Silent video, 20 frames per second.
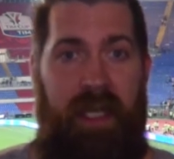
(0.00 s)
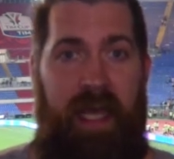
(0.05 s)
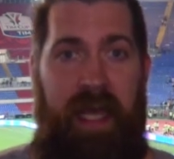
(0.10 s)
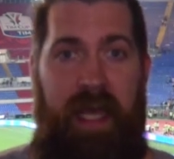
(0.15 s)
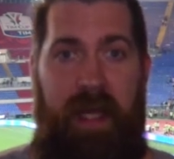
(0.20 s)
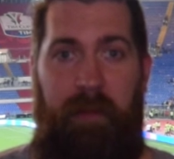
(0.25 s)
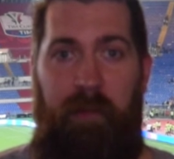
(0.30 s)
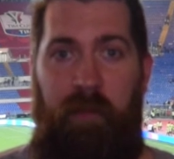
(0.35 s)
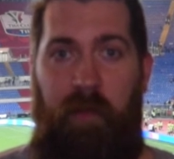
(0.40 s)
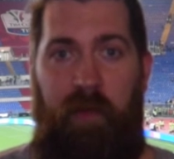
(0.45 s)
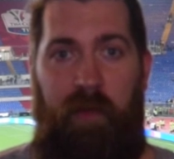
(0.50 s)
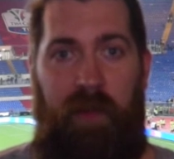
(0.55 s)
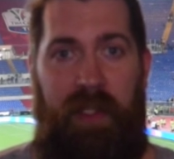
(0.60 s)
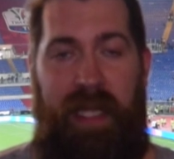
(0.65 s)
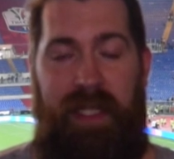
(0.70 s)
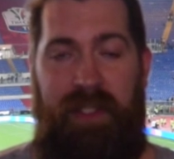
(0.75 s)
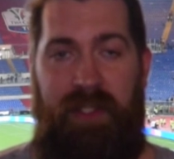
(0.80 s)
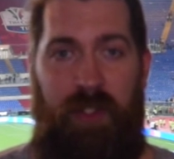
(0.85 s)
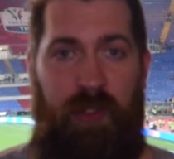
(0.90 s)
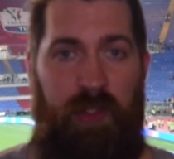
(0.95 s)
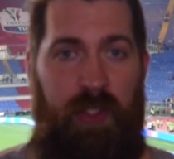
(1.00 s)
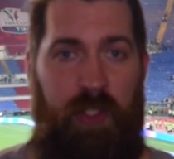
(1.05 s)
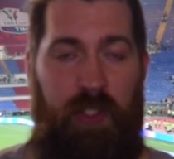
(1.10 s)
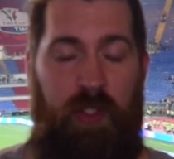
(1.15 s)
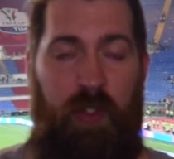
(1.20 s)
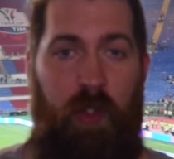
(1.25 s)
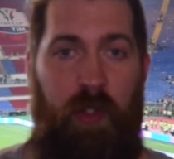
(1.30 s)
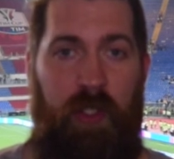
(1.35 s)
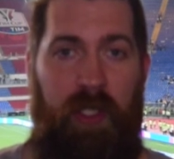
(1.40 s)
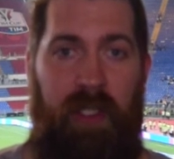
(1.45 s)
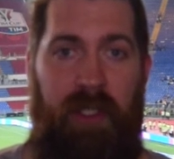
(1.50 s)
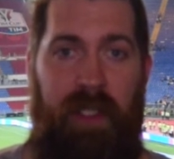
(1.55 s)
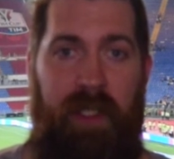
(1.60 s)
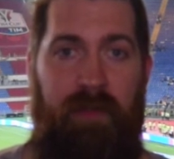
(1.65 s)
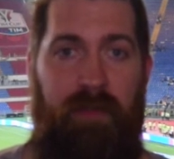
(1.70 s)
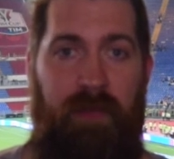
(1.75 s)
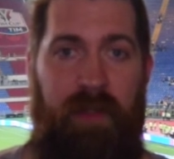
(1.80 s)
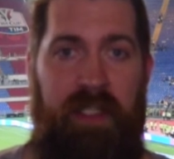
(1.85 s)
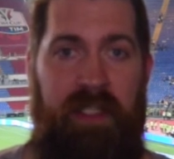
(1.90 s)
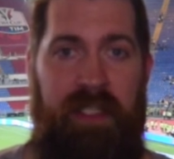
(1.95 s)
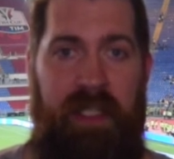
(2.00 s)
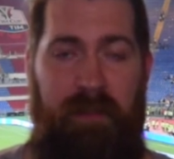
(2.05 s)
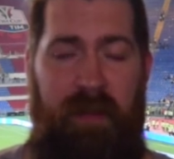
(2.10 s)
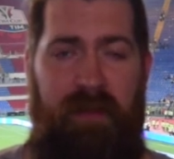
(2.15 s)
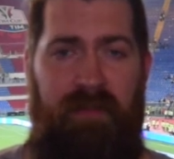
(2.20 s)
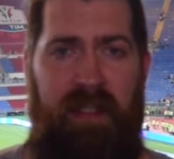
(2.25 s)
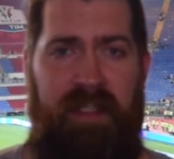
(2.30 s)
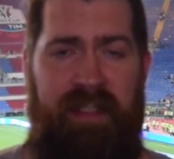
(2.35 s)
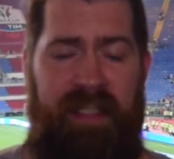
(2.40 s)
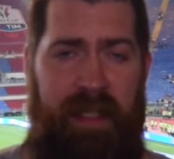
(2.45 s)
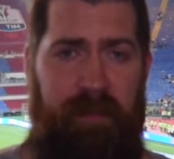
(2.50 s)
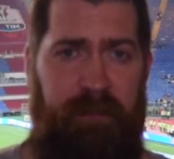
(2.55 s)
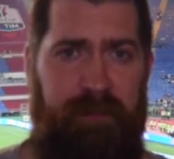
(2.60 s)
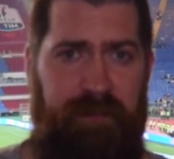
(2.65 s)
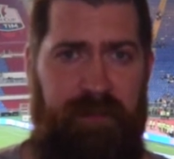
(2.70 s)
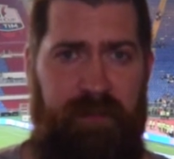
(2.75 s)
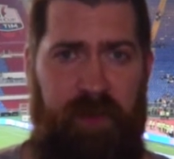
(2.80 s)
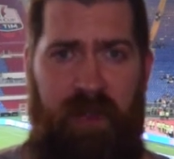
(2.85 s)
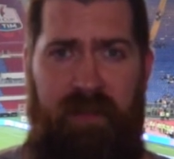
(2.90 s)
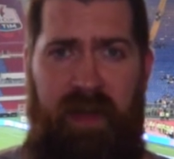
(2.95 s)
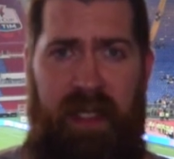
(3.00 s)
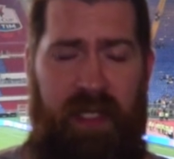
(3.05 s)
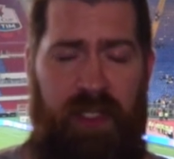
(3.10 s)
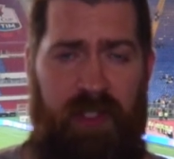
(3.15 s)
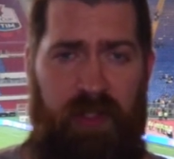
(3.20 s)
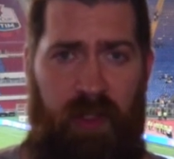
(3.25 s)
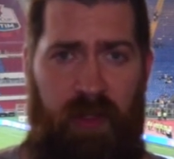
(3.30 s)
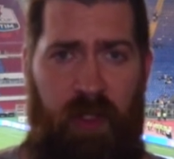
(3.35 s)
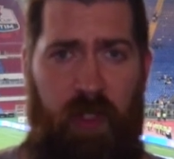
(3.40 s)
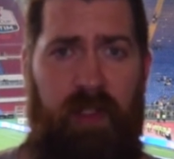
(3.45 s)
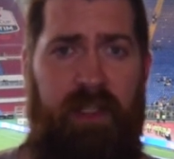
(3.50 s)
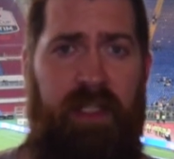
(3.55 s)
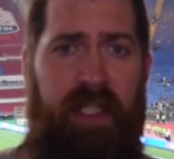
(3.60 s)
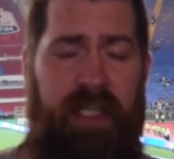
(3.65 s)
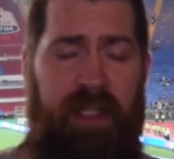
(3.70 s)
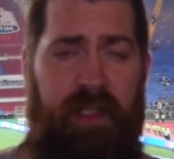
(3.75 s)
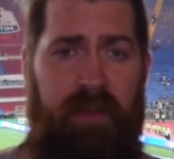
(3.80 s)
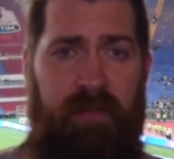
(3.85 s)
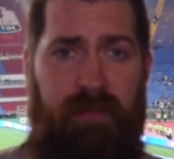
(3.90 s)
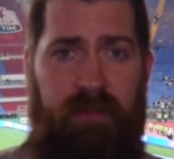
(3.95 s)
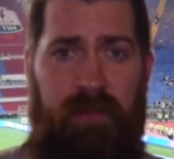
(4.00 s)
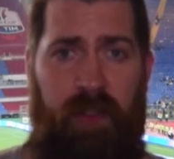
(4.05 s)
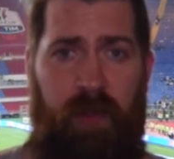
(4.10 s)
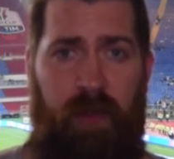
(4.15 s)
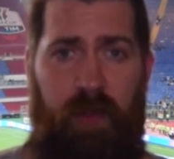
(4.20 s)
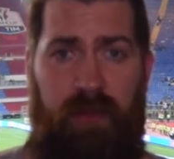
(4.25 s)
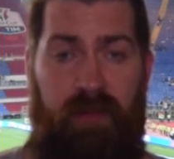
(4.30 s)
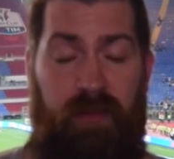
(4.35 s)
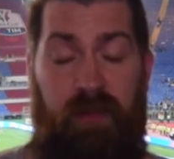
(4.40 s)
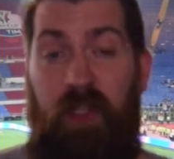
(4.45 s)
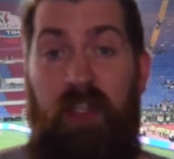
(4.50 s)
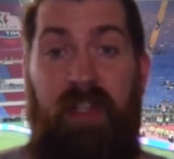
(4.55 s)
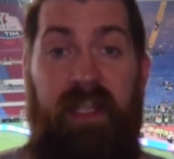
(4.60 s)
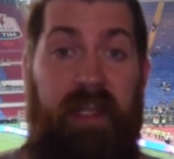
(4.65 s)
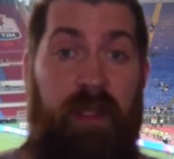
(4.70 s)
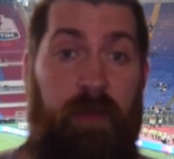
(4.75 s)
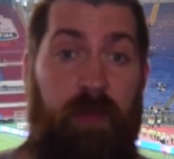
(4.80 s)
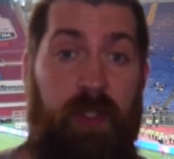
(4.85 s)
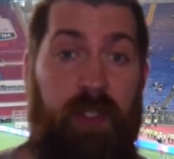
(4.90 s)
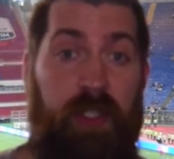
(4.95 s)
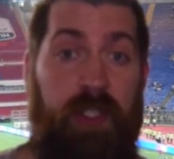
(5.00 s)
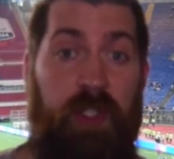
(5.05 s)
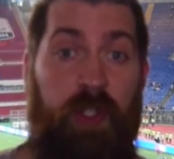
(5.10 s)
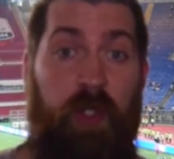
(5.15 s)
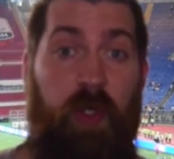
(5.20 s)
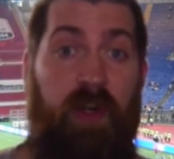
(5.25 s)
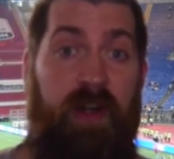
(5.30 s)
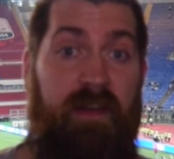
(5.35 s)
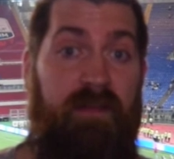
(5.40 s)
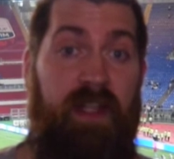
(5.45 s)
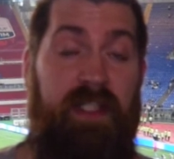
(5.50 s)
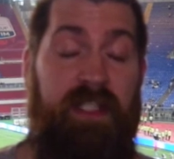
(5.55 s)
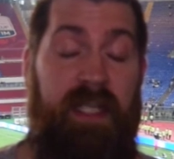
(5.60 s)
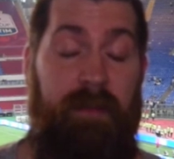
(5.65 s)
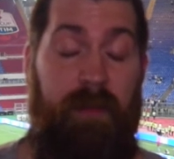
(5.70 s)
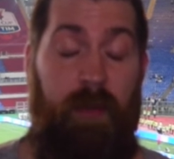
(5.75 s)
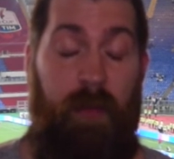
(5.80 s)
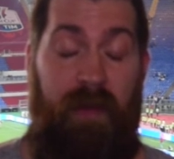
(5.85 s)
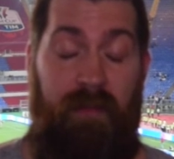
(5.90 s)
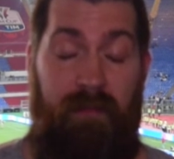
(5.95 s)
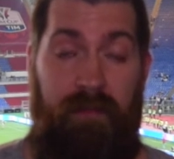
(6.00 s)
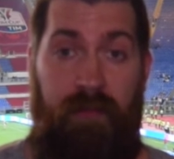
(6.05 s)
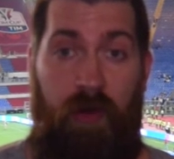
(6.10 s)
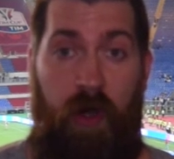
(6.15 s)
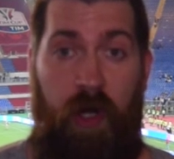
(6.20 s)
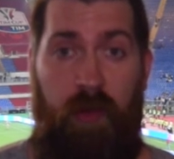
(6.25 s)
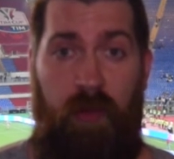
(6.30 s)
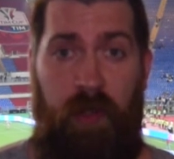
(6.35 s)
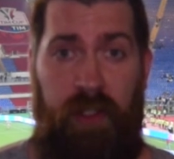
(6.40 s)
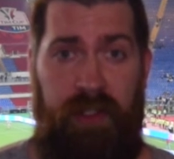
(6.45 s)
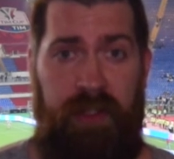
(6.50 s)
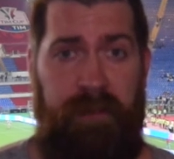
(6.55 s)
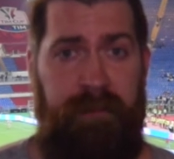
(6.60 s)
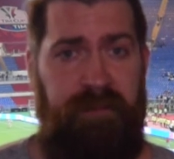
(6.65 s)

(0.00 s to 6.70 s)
Um, Lazio just couldn't live with the team. Every time Juventus looked like they were looked like they were going to score, every time they went forward.